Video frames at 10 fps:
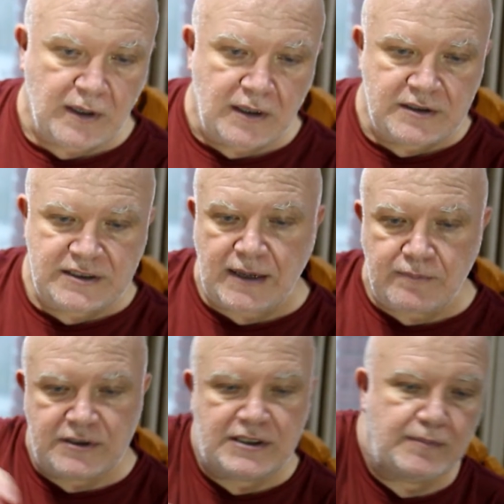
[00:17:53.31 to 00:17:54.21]

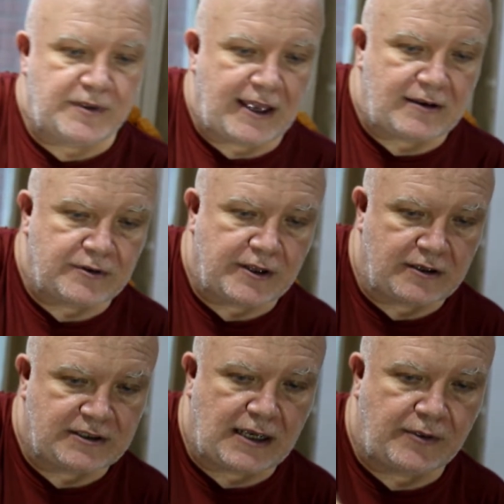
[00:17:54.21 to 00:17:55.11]
Some sound
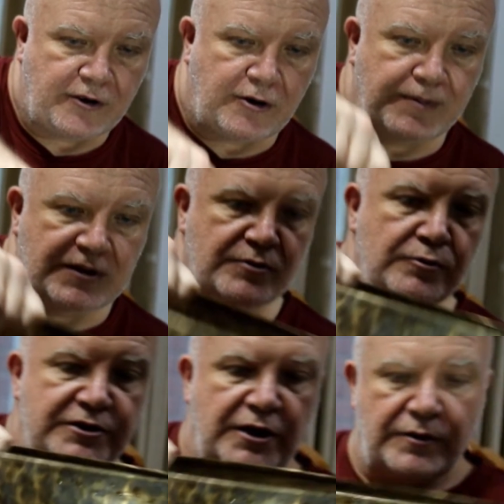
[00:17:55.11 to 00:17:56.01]
therapists
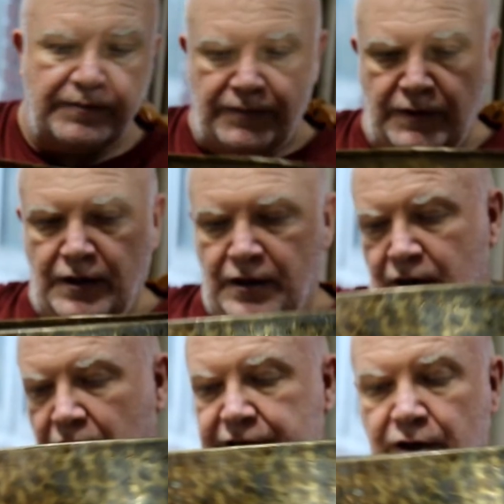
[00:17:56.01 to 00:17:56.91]
also,
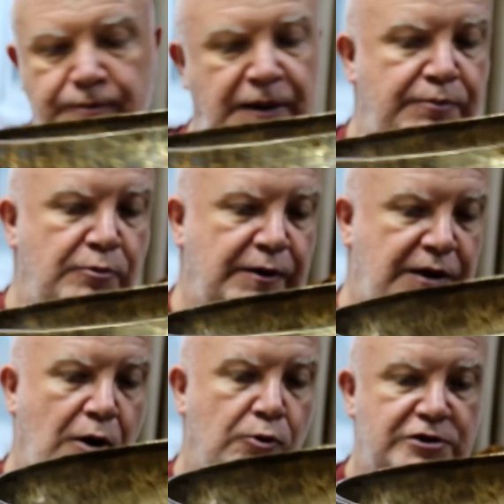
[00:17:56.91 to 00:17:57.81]
I know people with
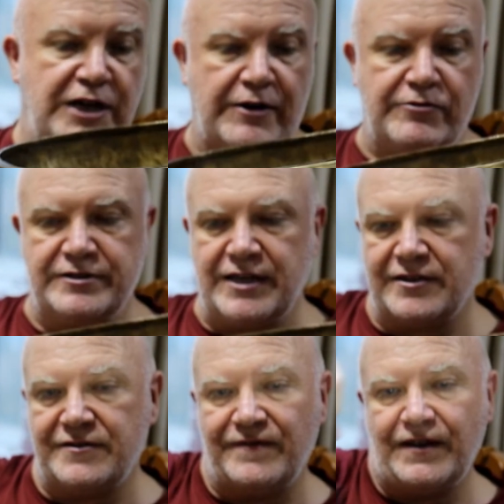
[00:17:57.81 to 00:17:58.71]
whole chakra
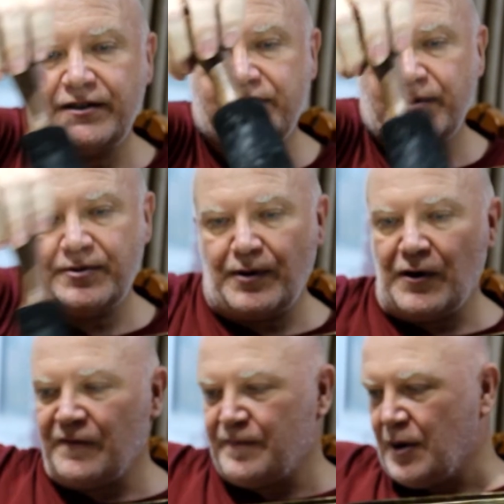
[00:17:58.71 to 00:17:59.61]
sets of these, with
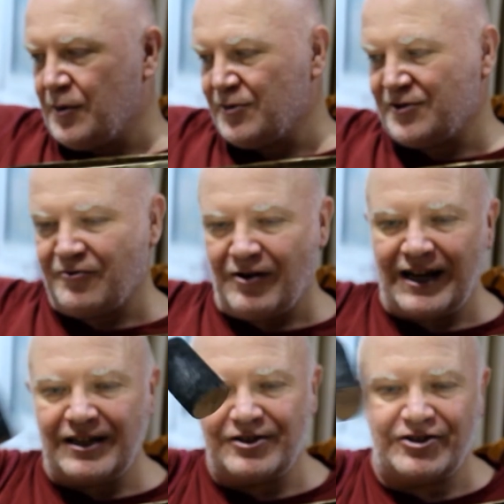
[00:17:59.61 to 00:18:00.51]
12 bowls
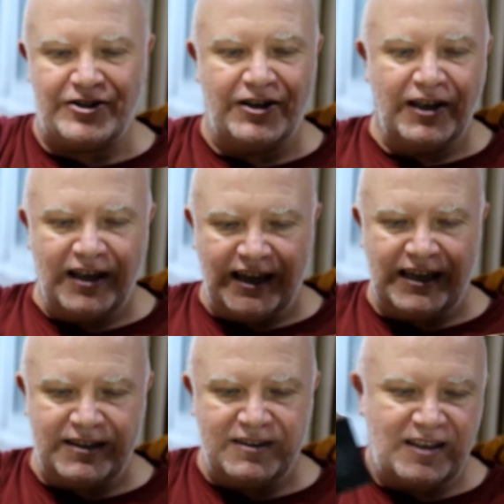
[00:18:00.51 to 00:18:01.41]
arranged
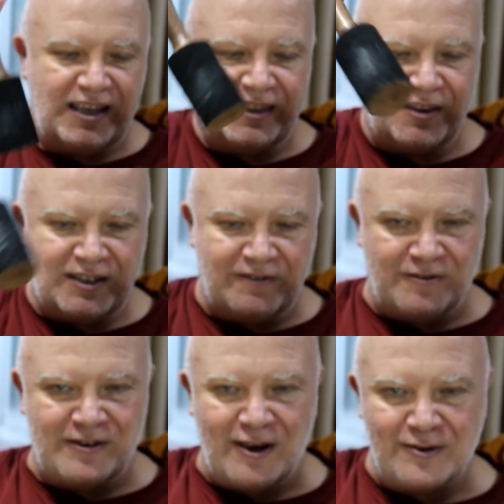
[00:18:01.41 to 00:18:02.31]
in the
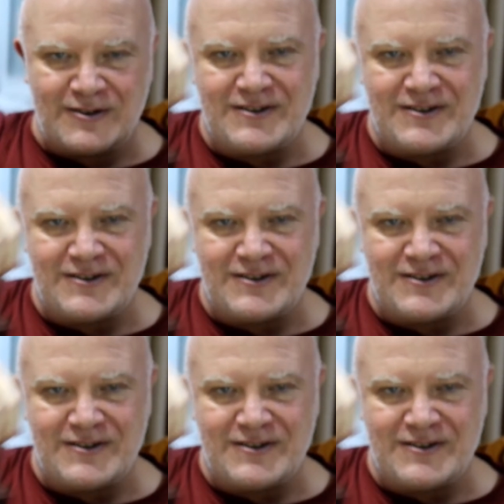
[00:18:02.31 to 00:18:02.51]
different notes